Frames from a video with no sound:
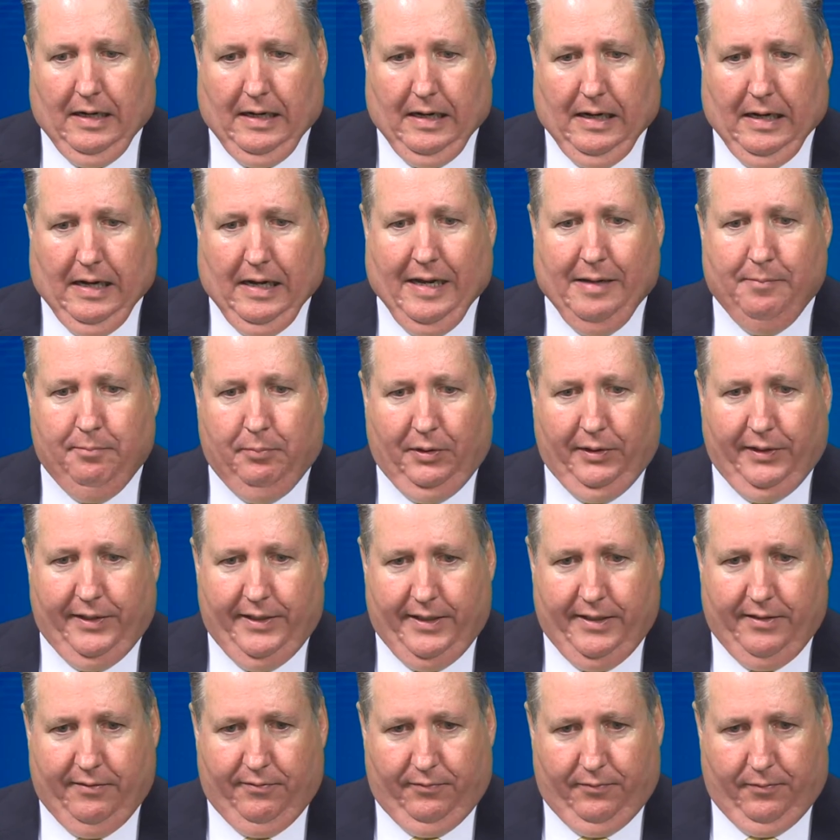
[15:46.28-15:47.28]
I
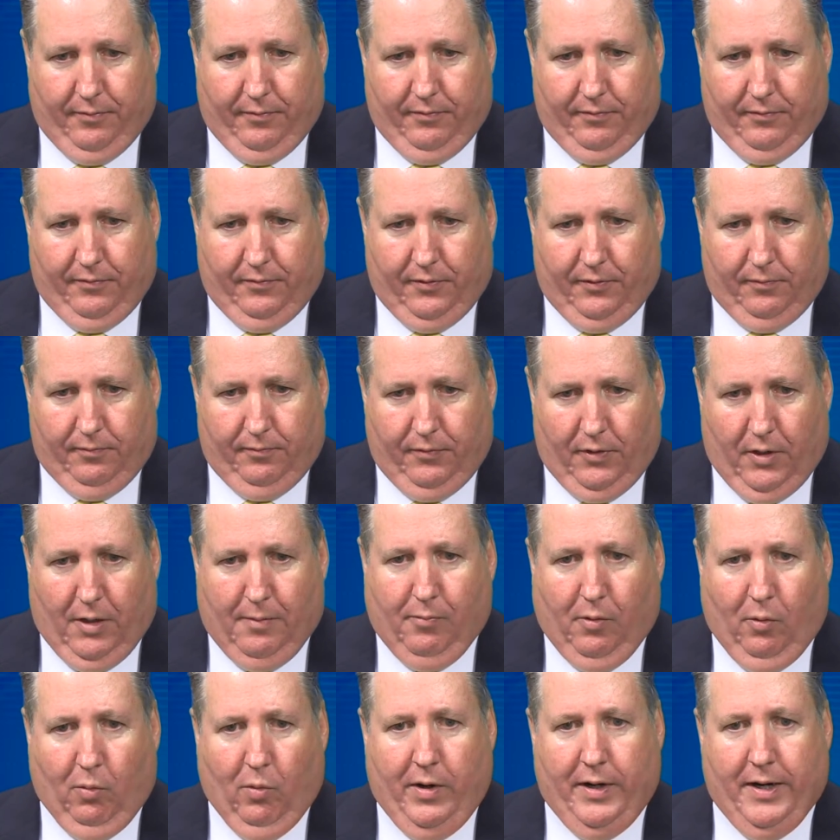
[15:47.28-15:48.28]
believe the
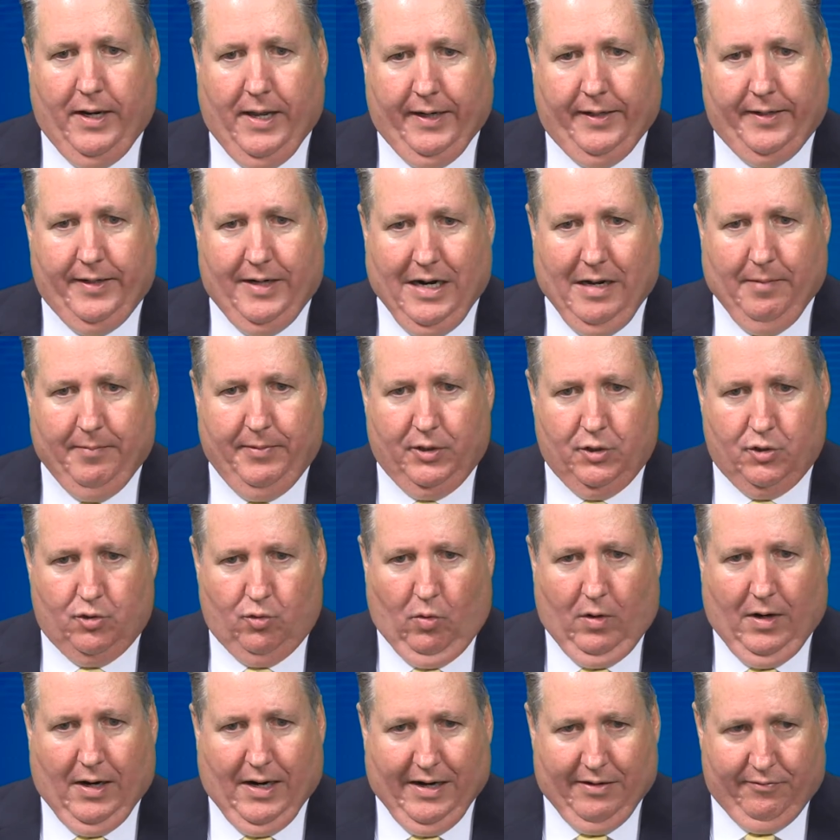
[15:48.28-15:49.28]
number one economic
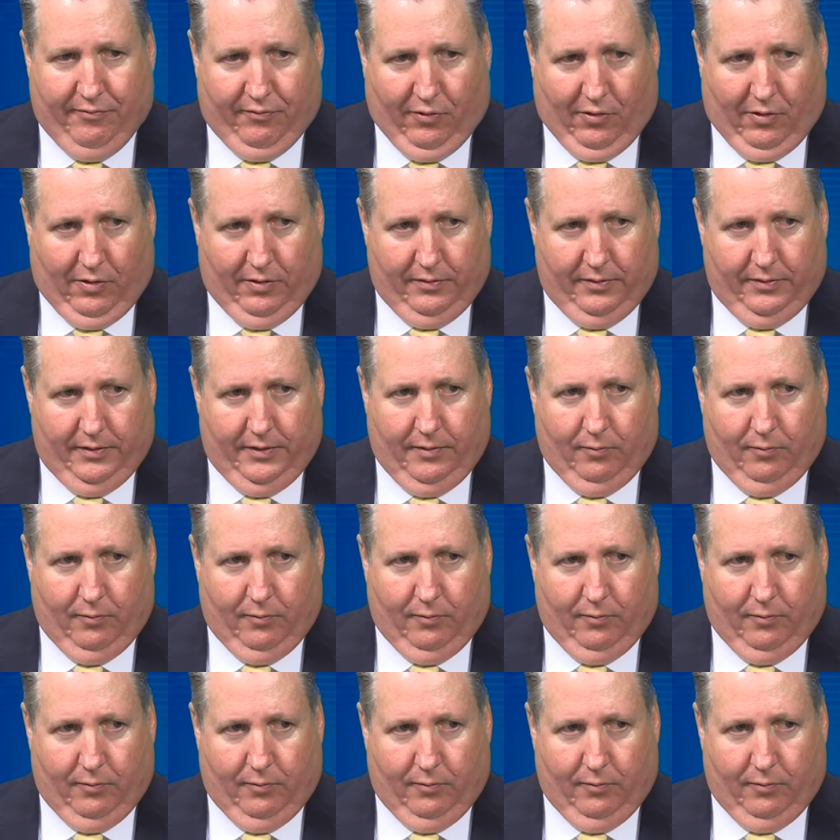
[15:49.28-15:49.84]
driver